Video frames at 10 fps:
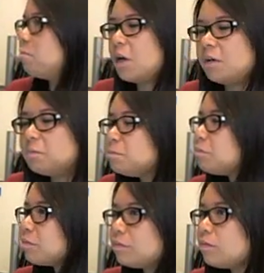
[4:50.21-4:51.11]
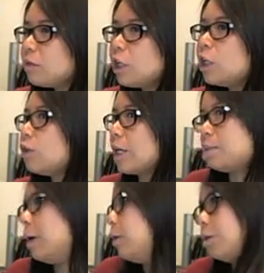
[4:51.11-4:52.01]
But that's
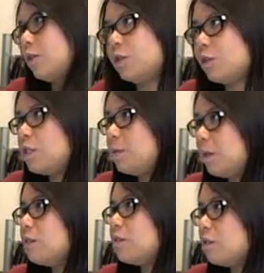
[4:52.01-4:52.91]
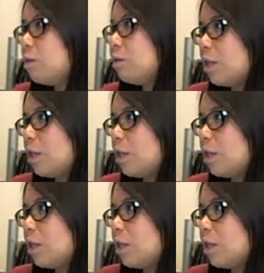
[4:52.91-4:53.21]
my own personal experience, so